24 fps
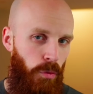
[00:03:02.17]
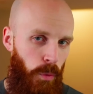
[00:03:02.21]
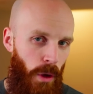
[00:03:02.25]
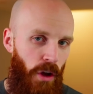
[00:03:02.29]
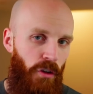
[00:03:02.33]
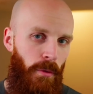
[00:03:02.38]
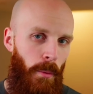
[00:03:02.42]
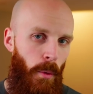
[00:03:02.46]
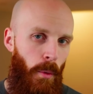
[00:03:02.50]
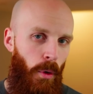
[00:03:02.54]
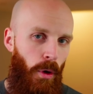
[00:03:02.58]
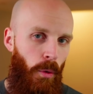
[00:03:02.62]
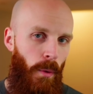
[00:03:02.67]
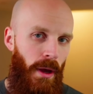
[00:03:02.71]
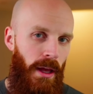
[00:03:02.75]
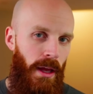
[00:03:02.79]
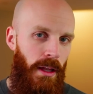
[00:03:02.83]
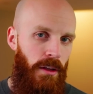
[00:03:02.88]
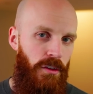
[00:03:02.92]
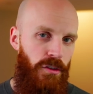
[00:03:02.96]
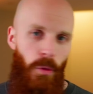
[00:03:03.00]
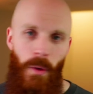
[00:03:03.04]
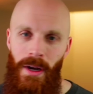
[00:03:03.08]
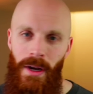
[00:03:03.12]
12 or more
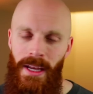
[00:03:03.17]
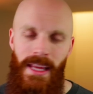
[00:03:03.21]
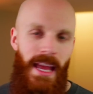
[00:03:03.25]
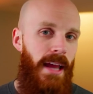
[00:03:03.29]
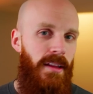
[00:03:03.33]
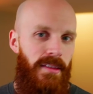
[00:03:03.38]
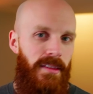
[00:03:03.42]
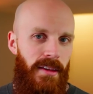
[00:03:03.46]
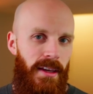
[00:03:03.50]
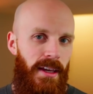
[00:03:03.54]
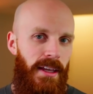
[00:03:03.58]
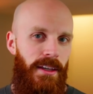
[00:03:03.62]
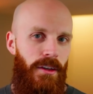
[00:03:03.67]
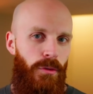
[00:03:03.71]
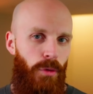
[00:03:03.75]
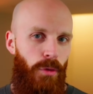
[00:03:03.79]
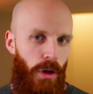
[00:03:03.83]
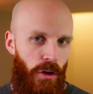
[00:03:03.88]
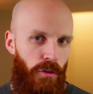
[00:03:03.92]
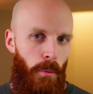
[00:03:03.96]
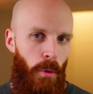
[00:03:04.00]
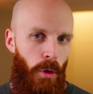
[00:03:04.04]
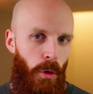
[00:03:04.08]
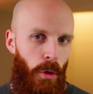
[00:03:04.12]
wins. 2018,
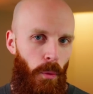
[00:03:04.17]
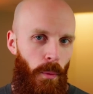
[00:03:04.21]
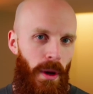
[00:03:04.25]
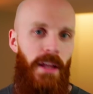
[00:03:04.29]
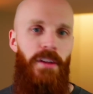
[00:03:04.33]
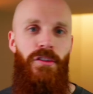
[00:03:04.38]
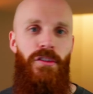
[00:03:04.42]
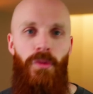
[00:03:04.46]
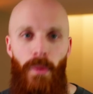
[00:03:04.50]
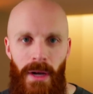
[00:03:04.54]
12 or more wins.